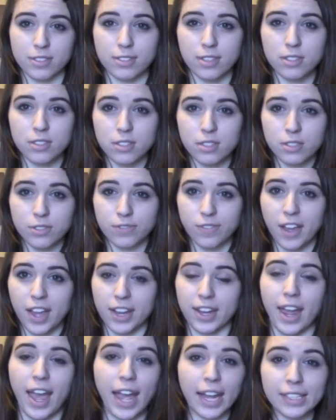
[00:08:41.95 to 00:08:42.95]
This is
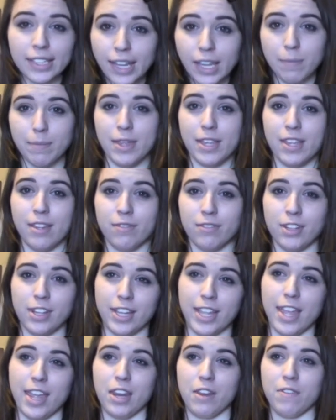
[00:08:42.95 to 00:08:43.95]
fun. I like making
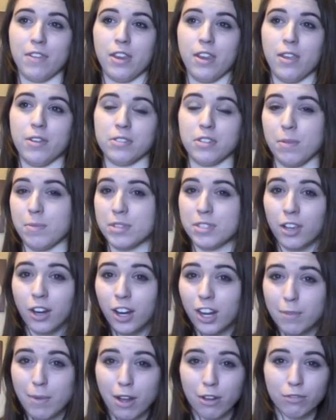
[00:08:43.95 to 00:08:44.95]
Vlogcandy videos, and I'm
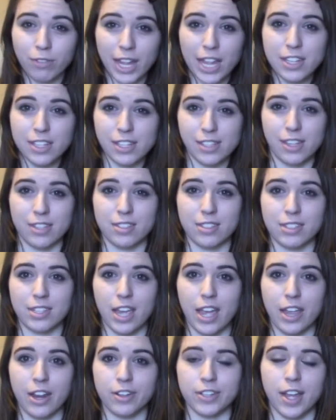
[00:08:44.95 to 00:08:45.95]
sorry about ranting this
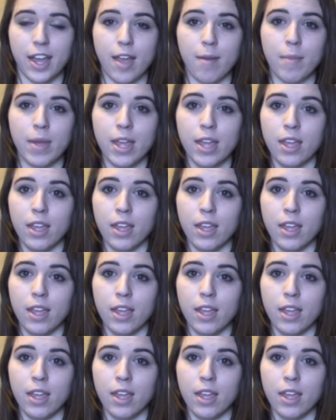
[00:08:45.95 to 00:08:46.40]
entire time.